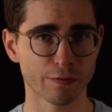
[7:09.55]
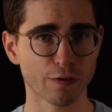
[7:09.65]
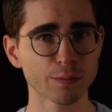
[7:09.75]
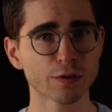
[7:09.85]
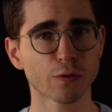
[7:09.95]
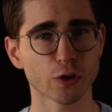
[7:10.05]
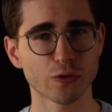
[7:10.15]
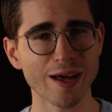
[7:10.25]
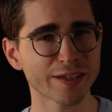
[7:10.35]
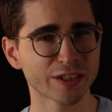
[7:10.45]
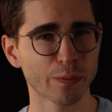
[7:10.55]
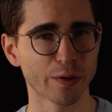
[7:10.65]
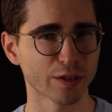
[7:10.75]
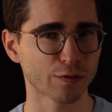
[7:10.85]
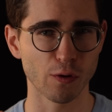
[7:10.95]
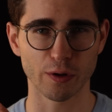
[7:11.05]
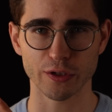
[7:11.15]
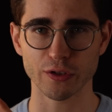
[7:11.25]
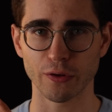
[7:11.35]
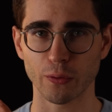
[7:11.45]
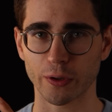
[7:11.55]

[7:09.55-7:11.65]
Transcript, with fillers: the Farm to Fork strategy, with its focus on